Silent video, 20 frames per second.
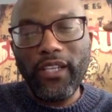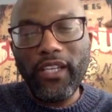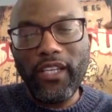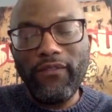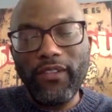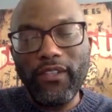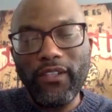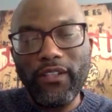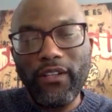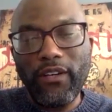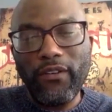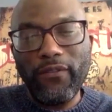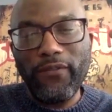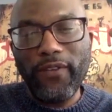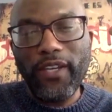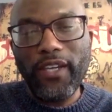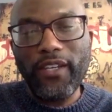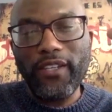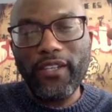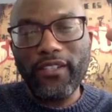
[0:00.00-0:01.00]
even the
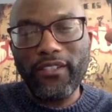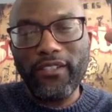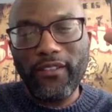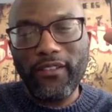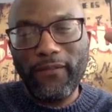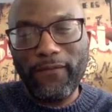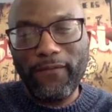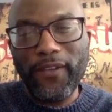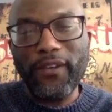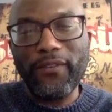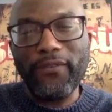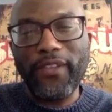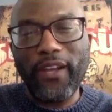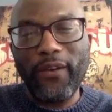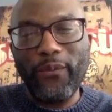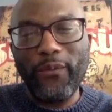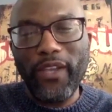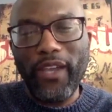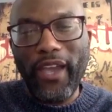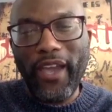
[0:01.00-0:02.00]
COVID, is the fear
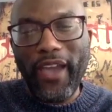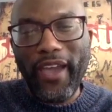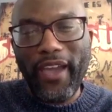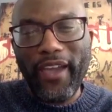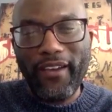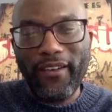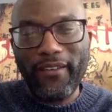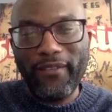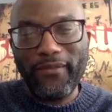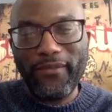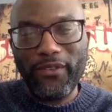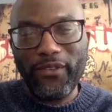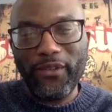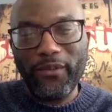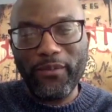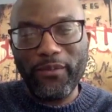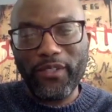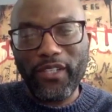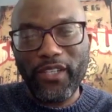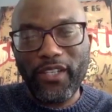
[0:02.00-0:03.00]
that we have. You know
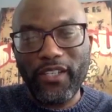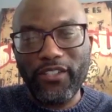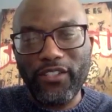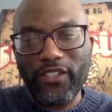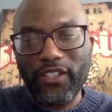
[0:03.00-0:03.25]
what I'm saying?